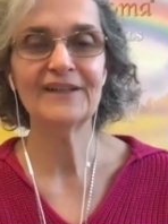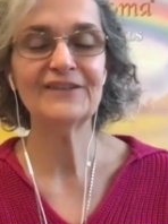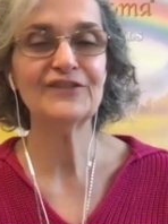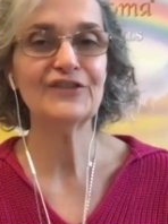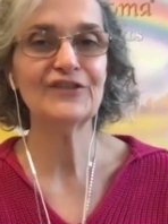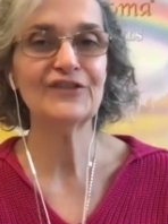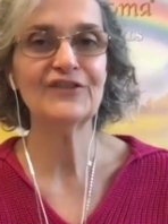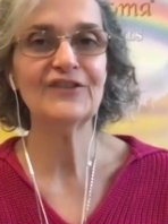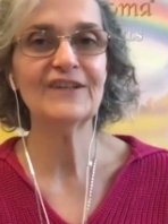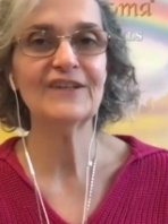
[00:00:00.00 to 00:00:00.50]

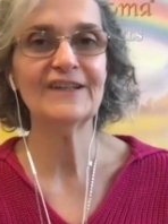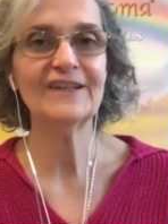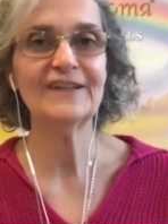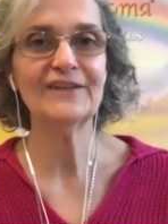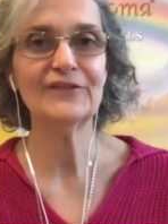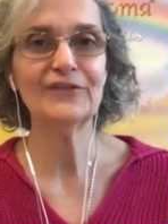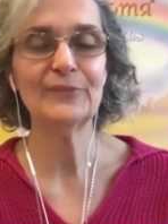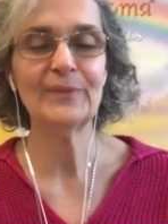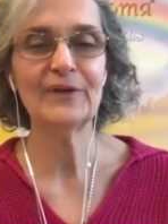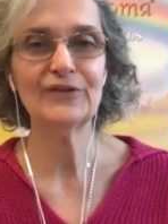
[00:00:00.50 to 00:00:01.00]
interesting
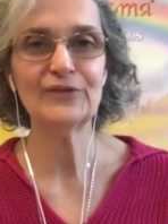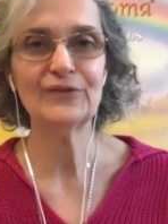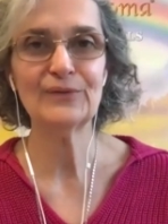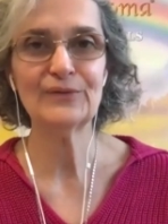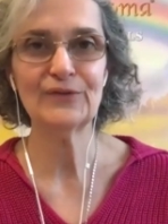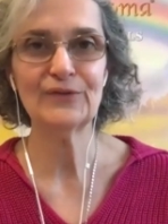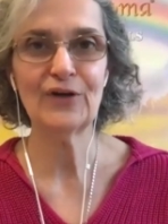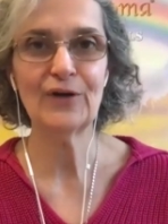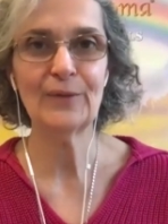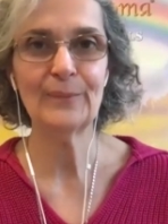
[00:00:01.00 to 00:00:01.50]
and
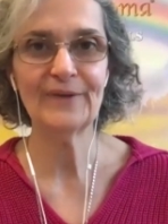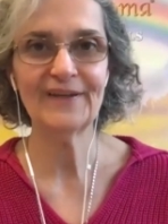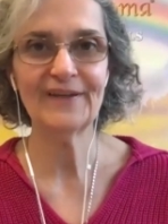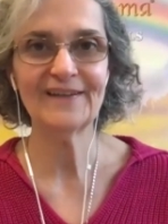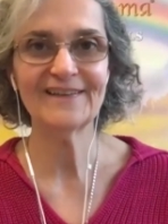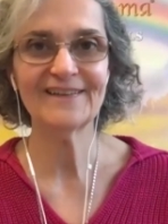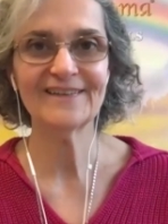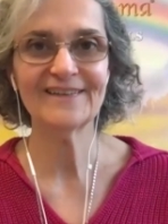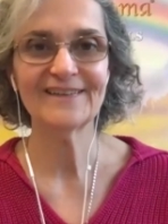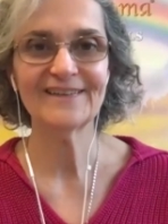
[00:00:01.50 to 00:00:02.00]
special
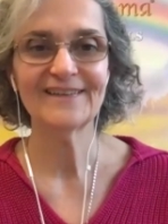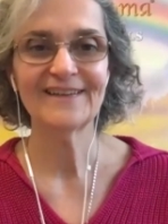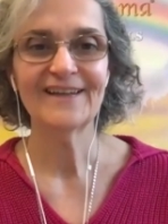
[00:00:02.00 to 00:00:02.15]
topic.